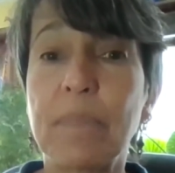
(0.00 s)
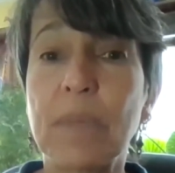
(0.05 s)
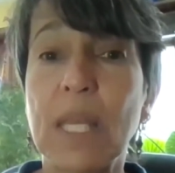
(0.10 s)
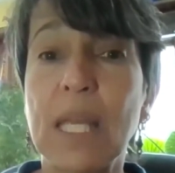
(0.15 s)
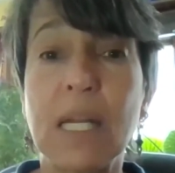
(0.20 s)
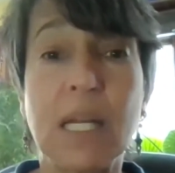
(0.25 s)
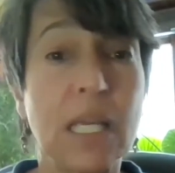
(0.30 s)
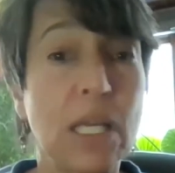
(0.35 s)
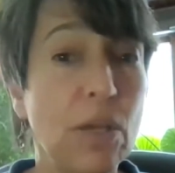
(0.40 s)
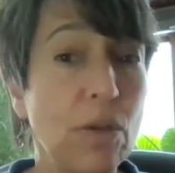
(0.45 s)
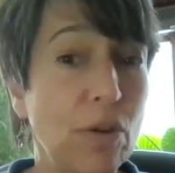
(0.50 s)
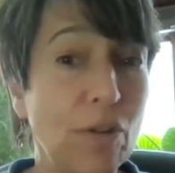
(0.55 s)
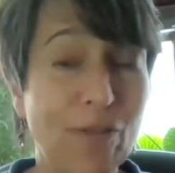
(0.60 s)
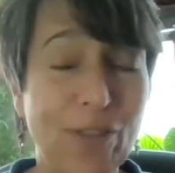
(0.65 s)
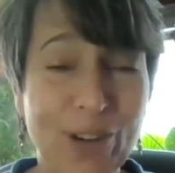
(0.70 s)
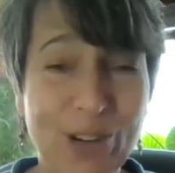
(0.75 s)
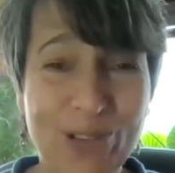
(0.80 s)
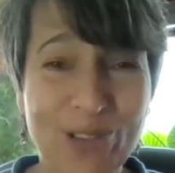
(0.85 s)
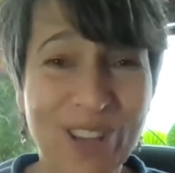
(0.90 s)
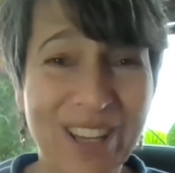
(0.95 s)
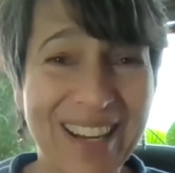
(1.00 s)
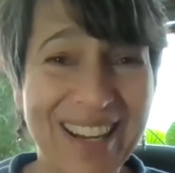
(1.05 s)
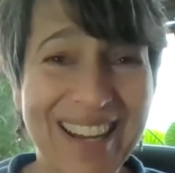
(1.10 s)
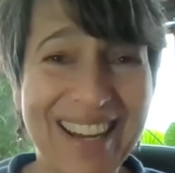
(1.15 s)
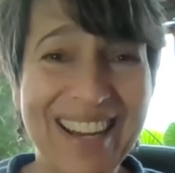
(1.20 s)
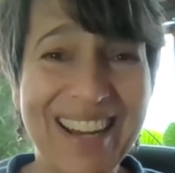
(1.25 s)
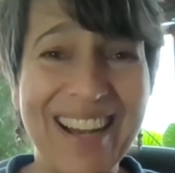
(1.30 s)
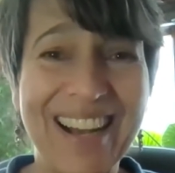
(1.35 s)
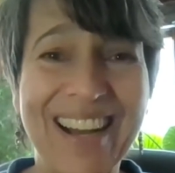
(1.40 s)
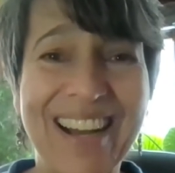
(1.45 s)
in a
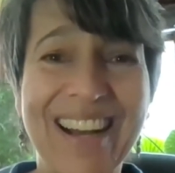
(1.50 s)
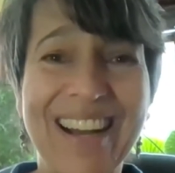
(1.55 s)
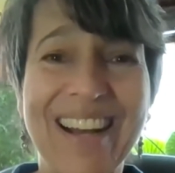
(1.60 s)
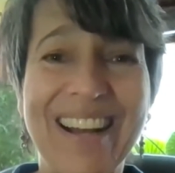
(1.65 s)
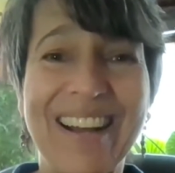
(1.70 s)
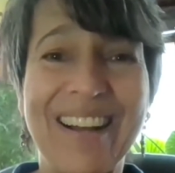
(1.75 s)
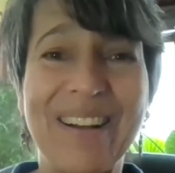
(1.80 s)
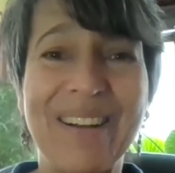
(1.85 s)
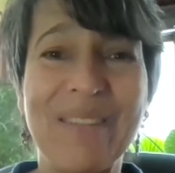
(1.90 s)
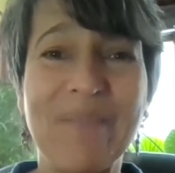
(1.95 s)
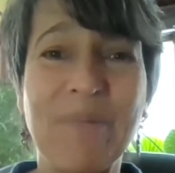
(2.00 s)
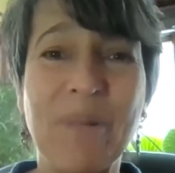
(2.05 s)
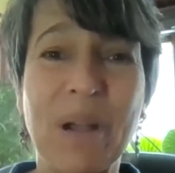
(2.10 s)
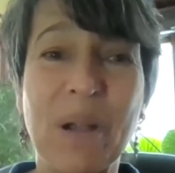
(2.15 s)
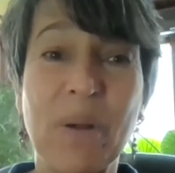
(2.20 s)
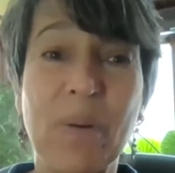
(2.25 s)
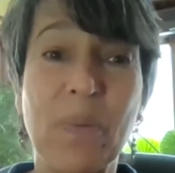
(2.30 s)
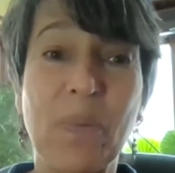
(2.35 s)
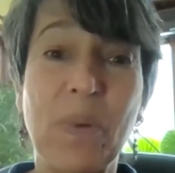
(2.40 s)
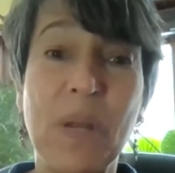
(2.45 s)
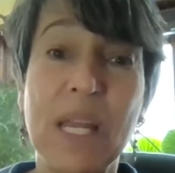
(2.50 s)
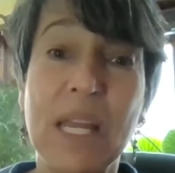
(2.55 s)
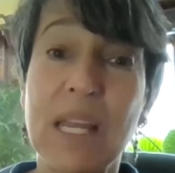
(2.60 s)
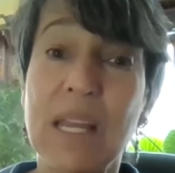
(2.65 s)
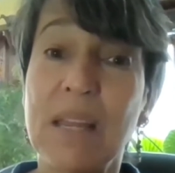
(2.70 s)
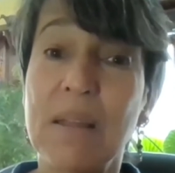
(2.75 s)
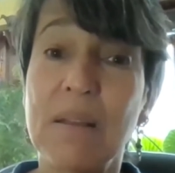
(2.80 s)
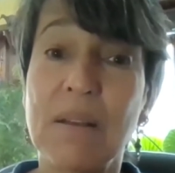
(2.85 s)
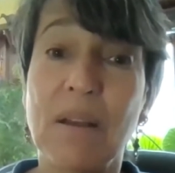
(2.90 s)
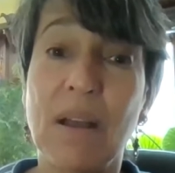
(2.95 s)
university where
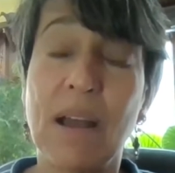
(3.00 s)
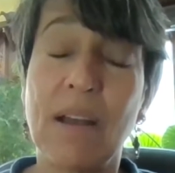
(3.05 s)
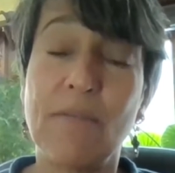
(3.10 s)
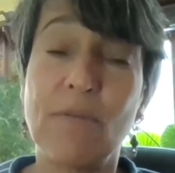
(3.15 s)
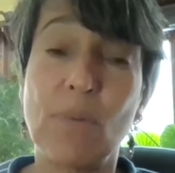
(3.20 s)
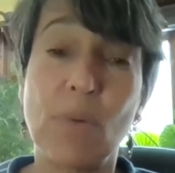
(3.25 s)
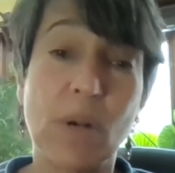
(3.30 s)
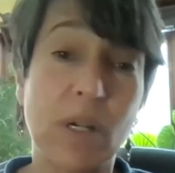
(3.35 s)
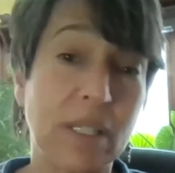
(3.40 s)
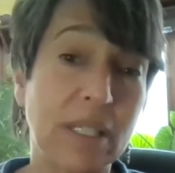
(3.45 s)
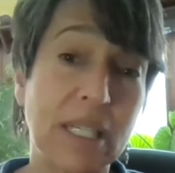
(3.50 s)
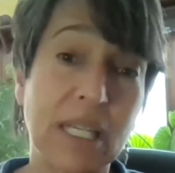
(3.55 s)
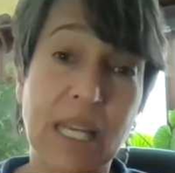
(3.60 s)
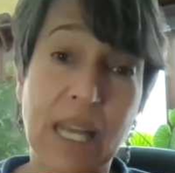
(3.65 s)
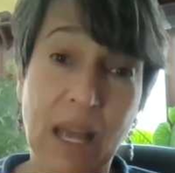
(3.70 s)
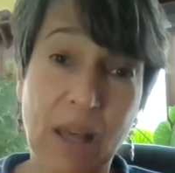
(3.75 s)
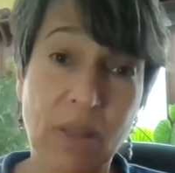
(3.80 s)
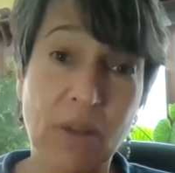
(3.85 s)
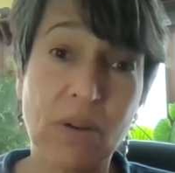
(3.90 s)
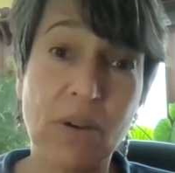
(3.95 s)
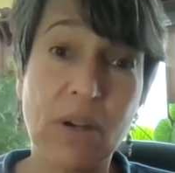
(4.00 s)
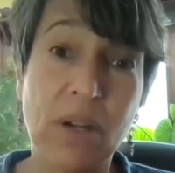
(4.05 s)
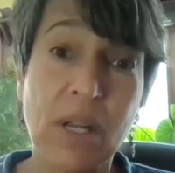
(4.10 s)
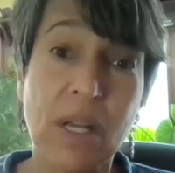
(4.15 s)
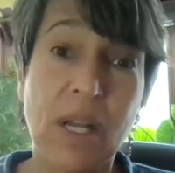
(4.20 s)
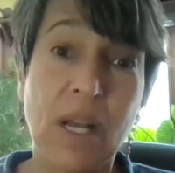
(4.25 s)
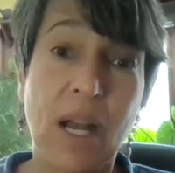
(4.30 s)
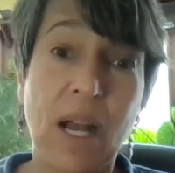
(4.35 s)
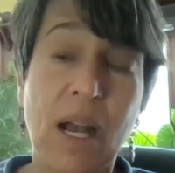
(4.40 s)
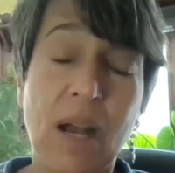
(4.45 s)
we have worked together
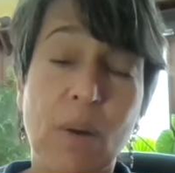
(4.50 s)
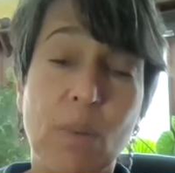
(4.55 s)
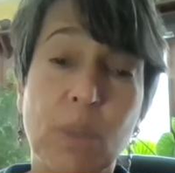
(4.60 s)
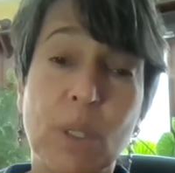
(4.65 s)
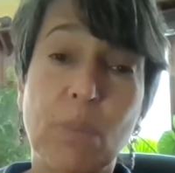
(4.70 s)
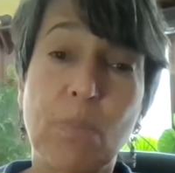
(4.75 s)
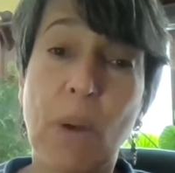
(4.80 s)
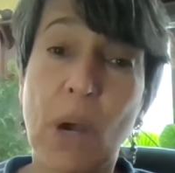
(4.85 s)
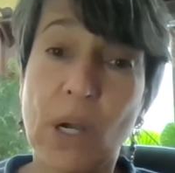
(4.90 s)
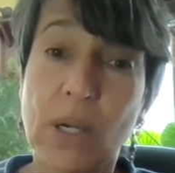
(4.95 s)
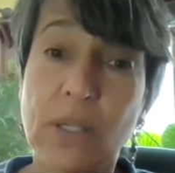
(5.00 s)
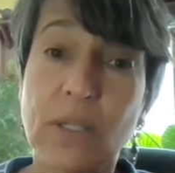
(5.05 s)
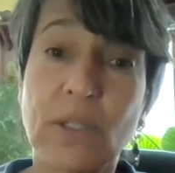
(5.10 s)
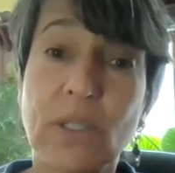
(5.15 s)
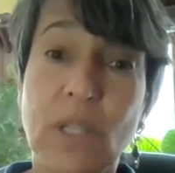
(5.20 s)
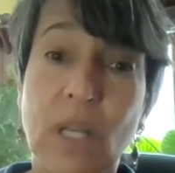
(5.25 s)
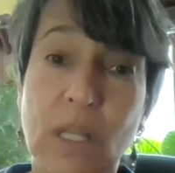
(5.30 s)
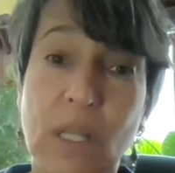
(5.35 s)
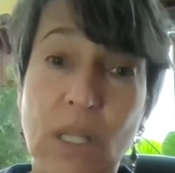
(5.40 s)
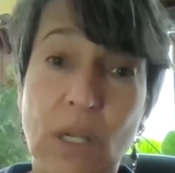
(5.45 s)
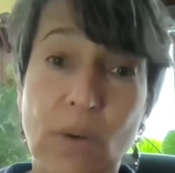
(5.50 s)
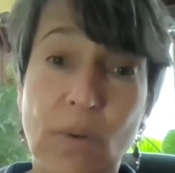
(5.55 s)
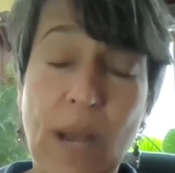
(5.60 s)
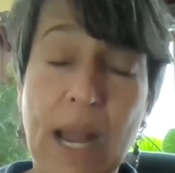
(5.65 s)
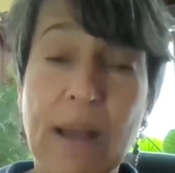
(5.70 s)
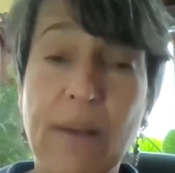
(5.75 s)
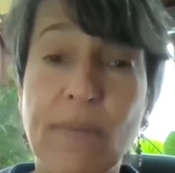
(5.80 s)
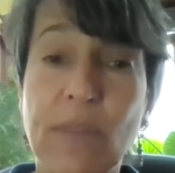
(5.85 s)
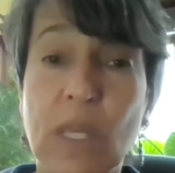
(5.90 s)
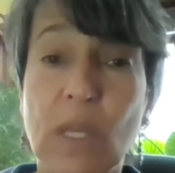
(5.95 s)
with partners on the
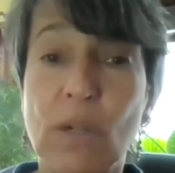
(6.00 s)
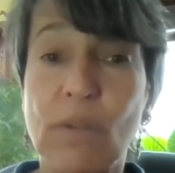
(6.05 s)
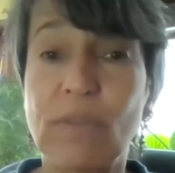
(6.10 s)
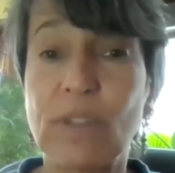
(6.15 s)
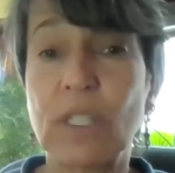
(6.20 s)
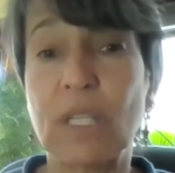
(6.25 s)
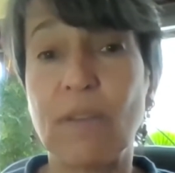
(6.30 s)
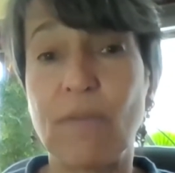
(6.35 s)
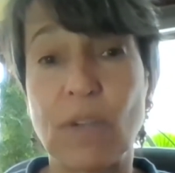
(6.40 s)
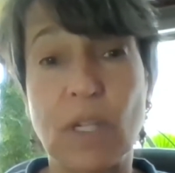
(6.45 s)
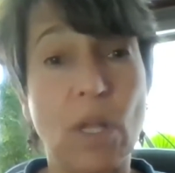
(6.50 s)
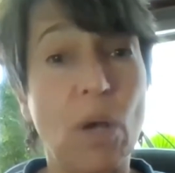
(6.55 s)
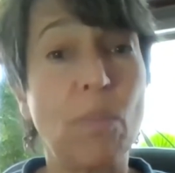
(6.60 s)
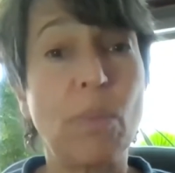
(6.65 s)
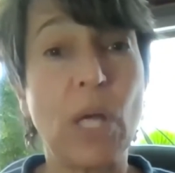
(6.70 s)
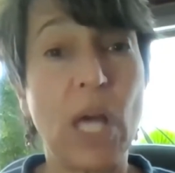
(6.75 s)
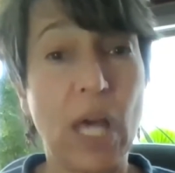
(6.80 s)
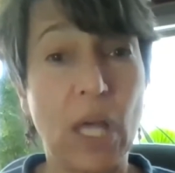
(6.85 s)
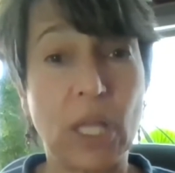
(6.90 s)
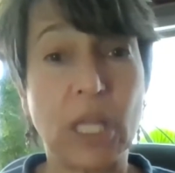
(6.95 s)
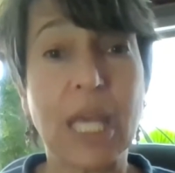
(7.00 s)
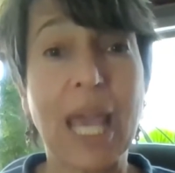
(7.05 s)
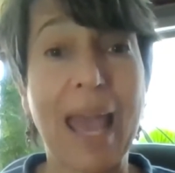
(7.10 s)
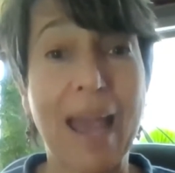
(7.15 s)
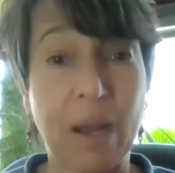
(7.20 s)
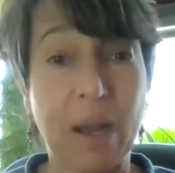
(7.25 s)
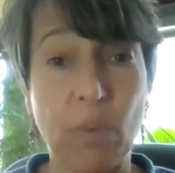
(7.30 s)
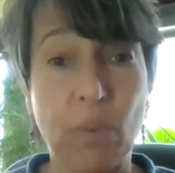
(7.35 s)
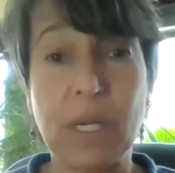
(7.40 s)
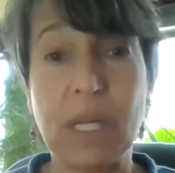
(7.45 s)
ground, the University of Global Health
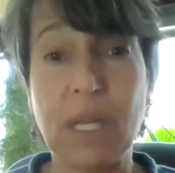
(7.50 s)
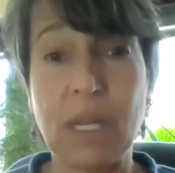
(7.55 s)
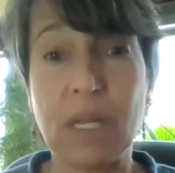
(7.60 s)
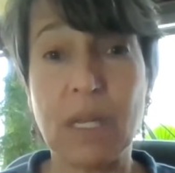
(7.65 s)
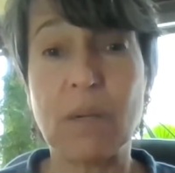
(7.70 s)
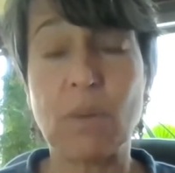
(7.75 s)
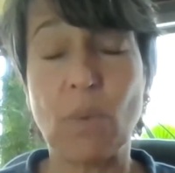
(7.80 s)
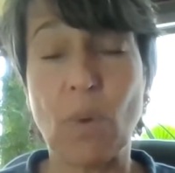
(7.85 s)
Equity in